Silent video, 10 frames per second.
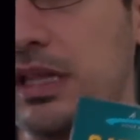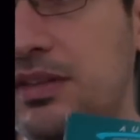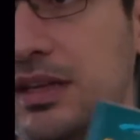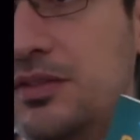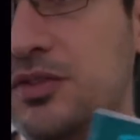
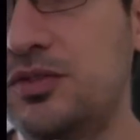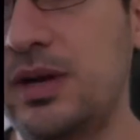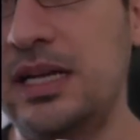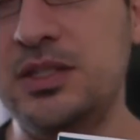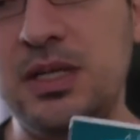even
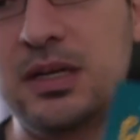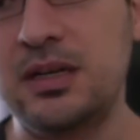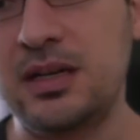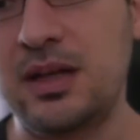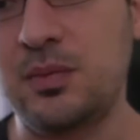stranger,
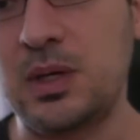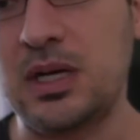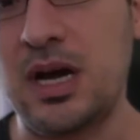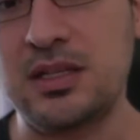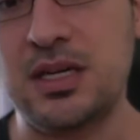and we're
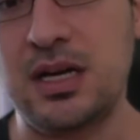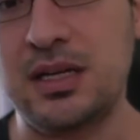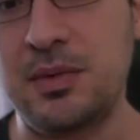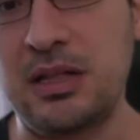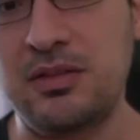not talking
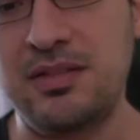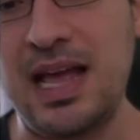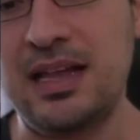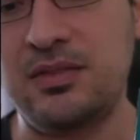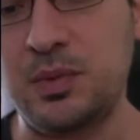about
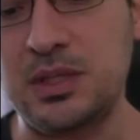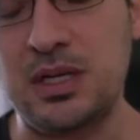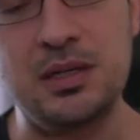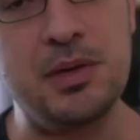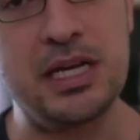sets, we're
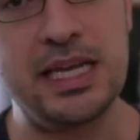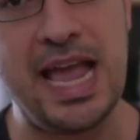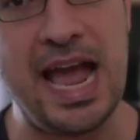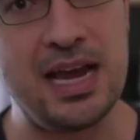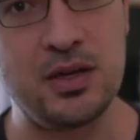talking about
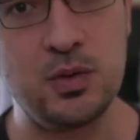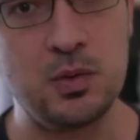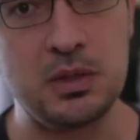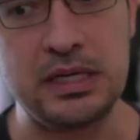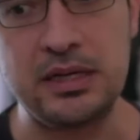
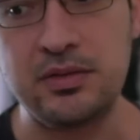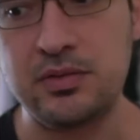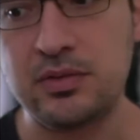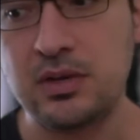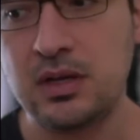
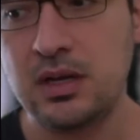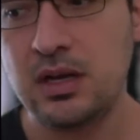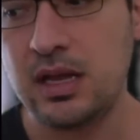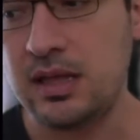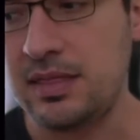categories,
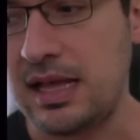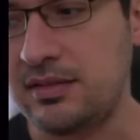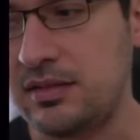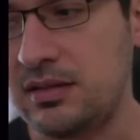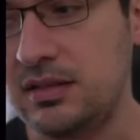and
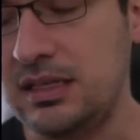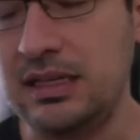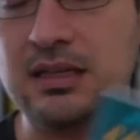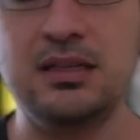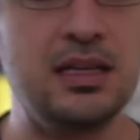that's
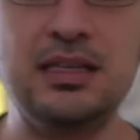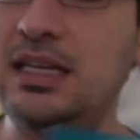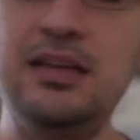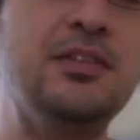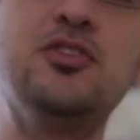an
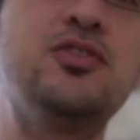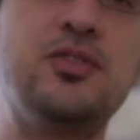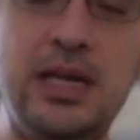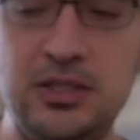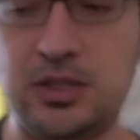even
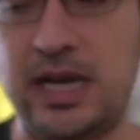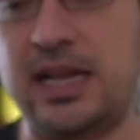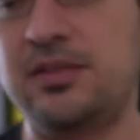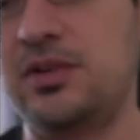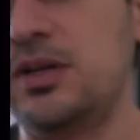stranger
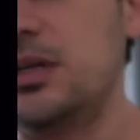answer.